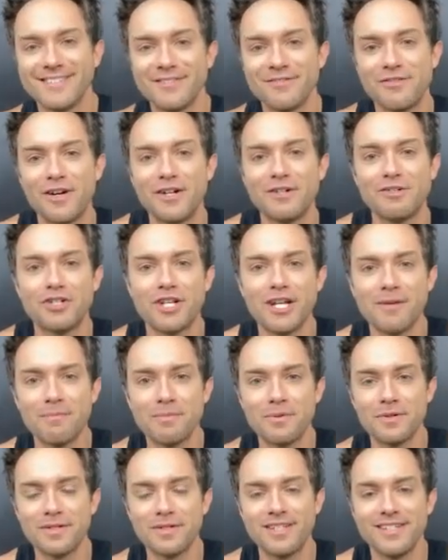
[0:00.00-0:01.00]

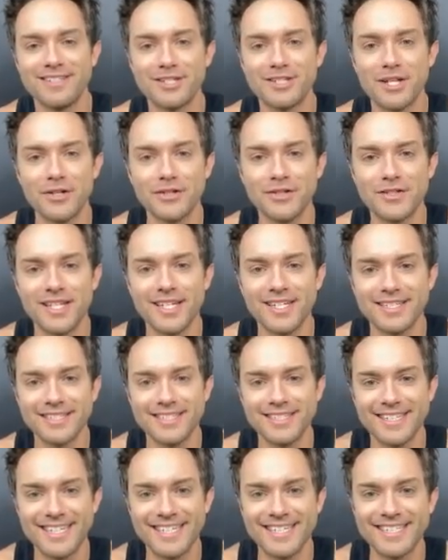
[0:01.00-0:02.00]
friendship in Tulsa.
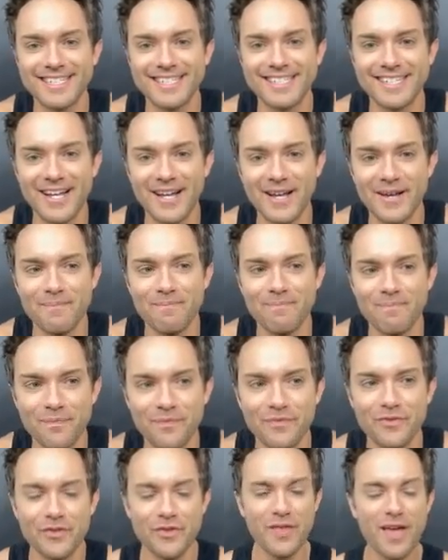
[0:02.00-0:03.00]

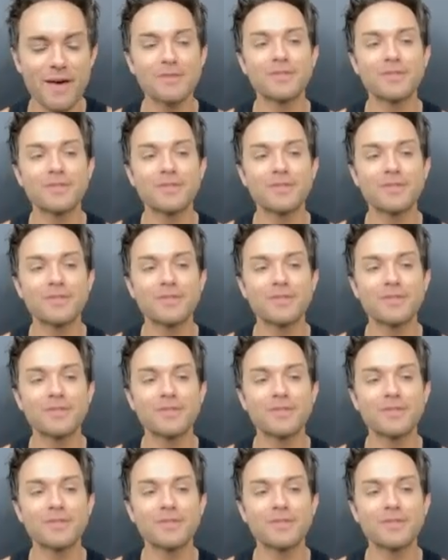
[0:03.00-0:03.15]
So that